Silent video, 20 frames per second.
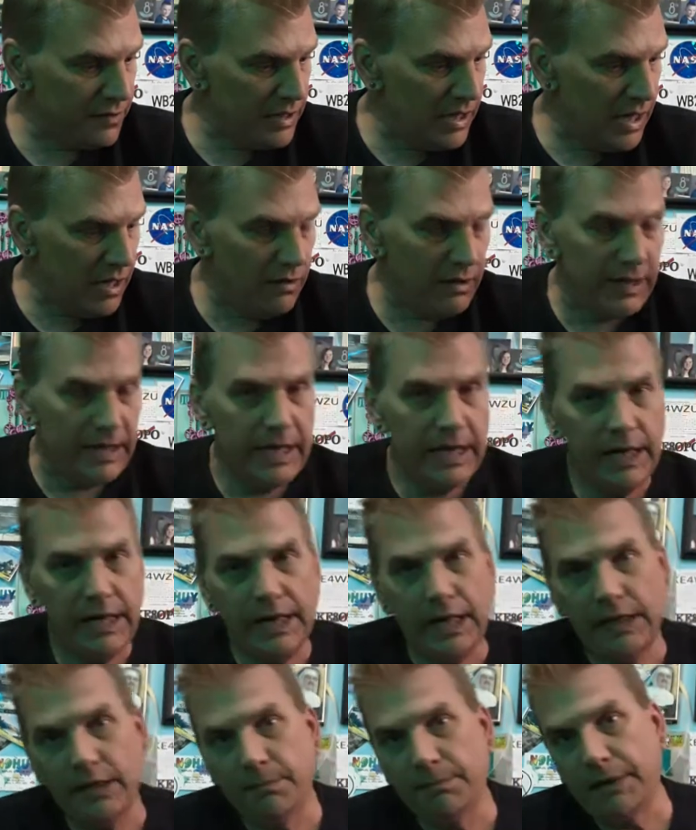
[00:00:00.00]
now, I got it
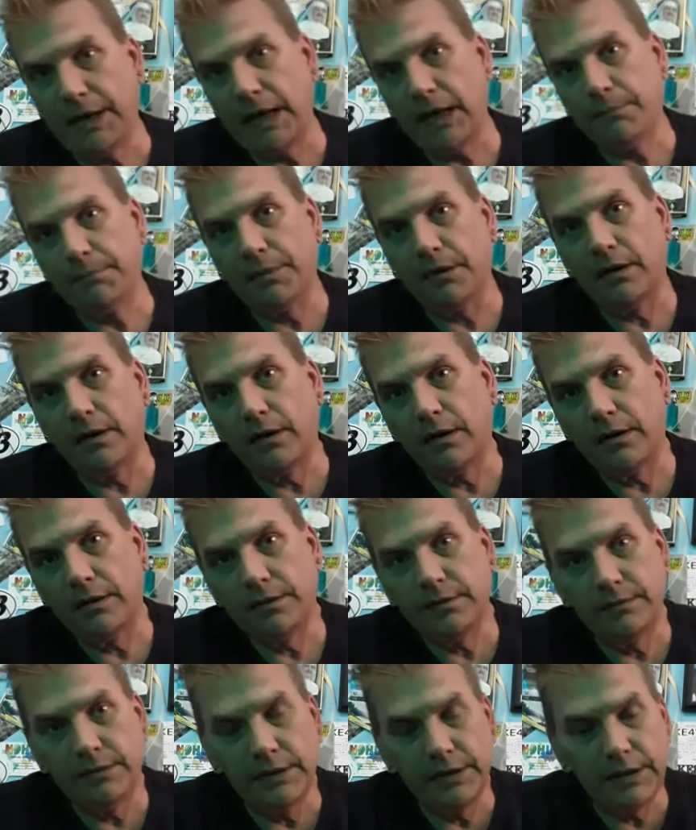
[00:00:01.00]
on the back burner,
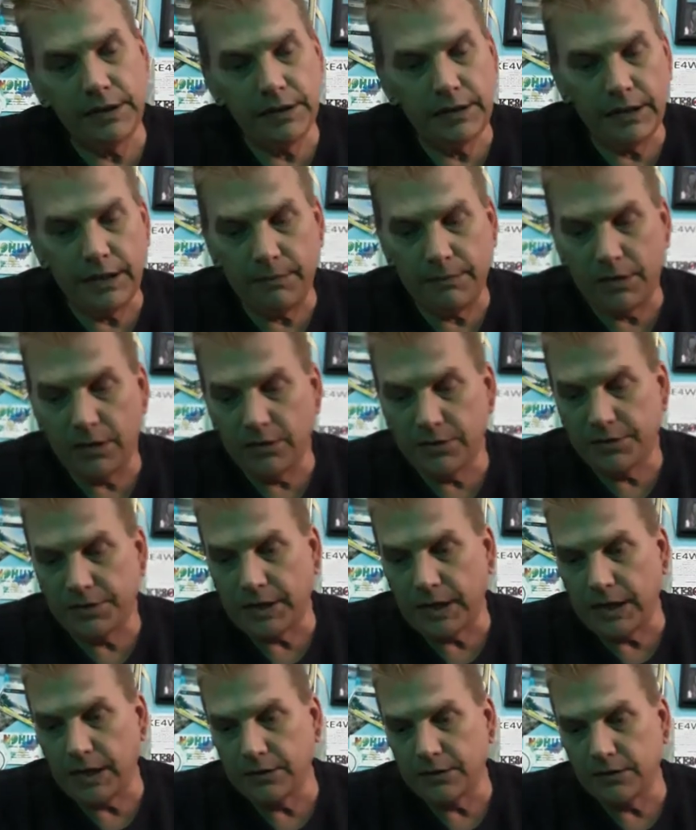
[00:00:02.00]
and I'm gonna
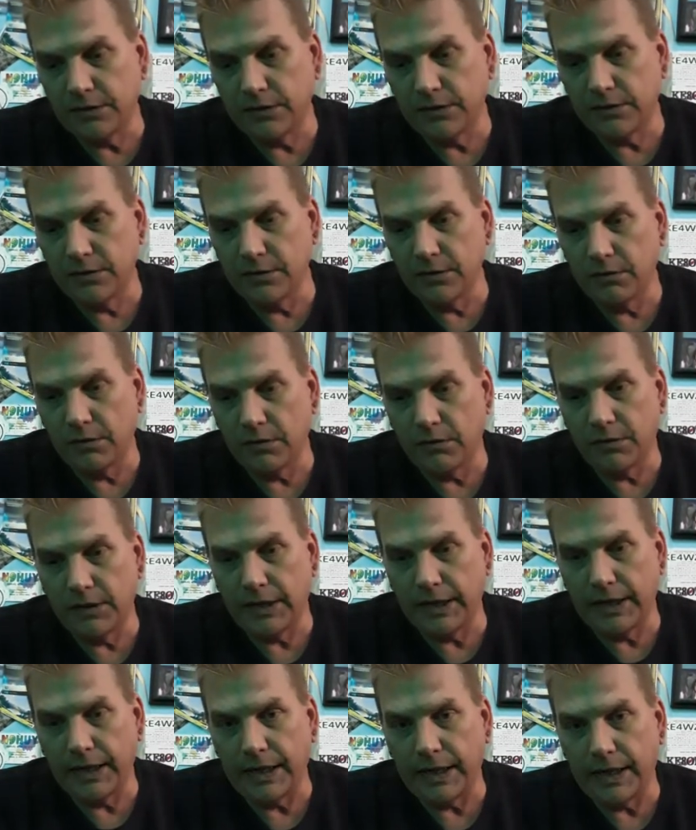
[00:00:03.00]
check out this newer one
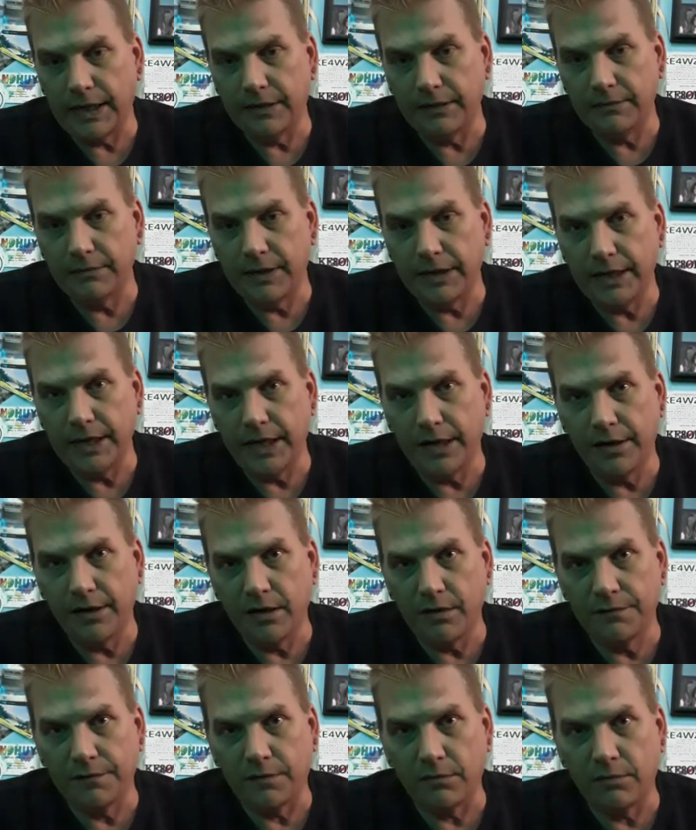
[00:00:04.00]
I got. I got it
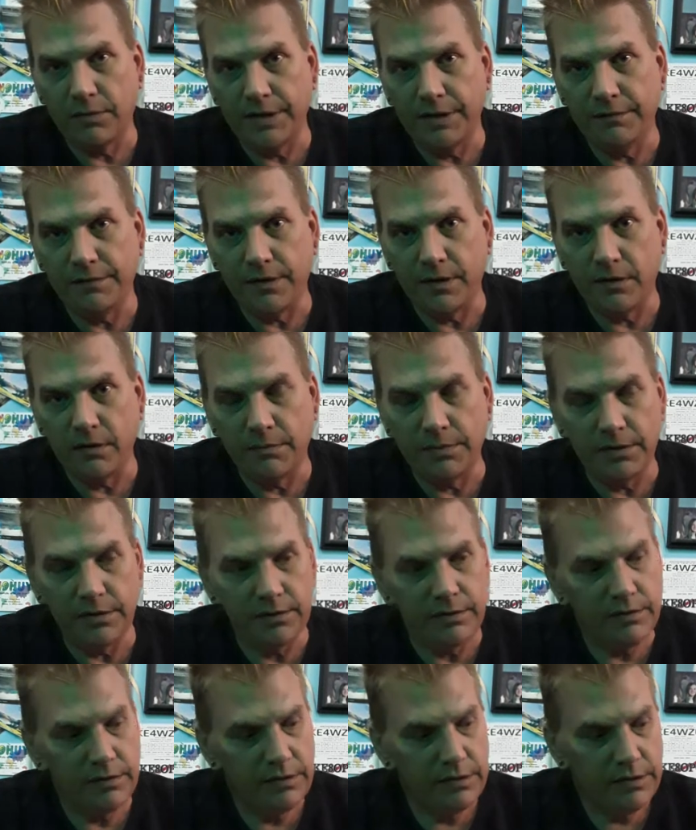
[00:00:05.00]
off of Reverb,
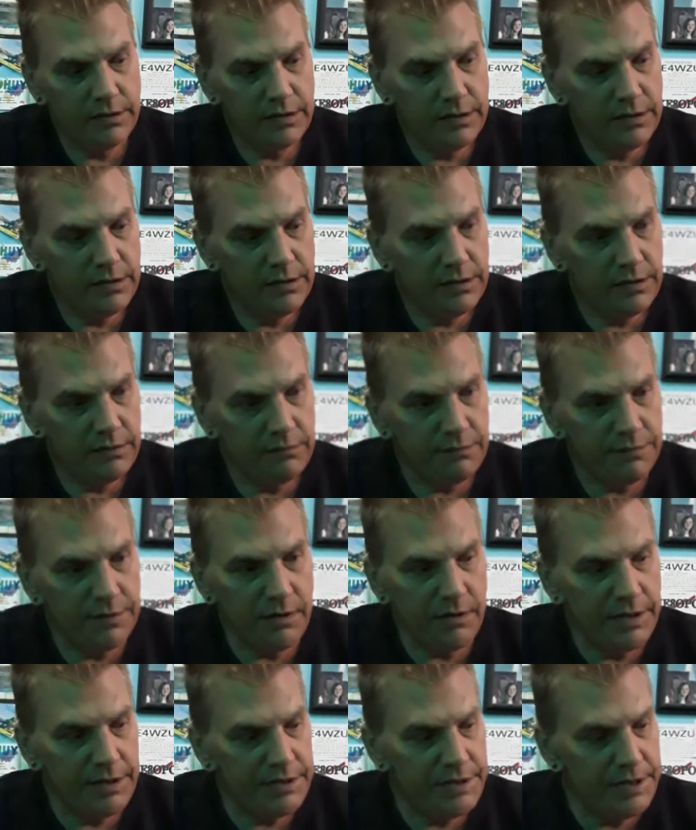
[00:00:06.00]

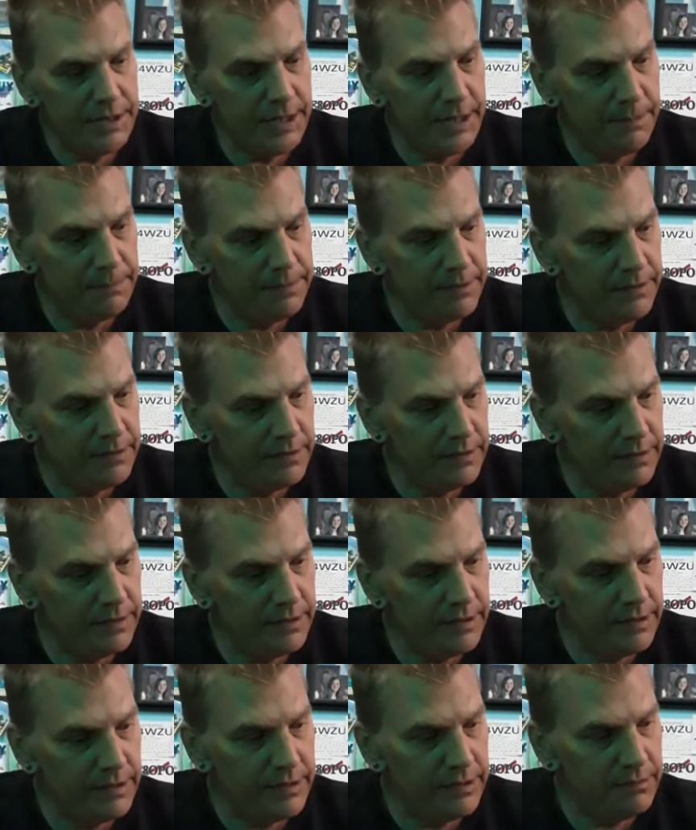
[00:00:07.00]
very cheap,
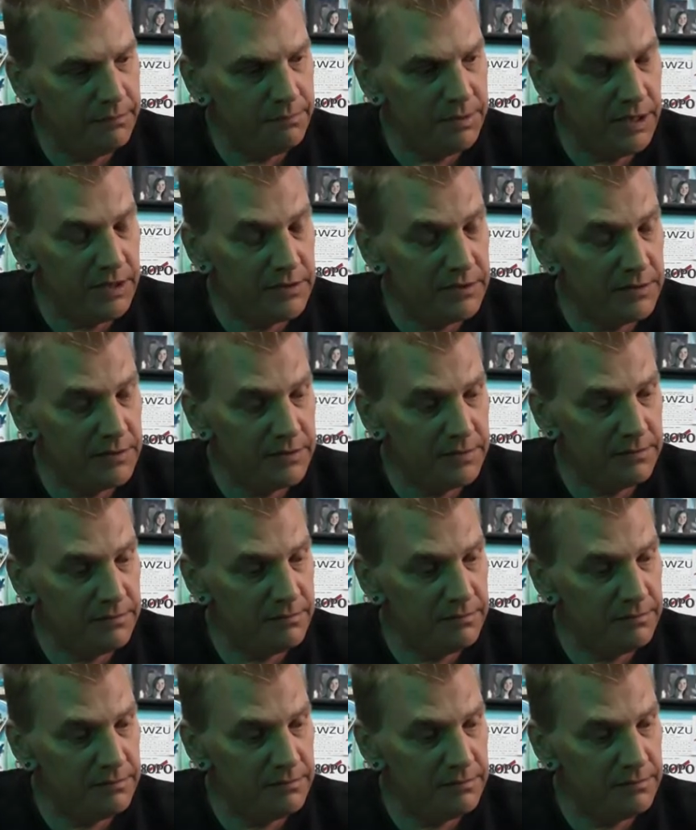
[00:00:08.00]
and beats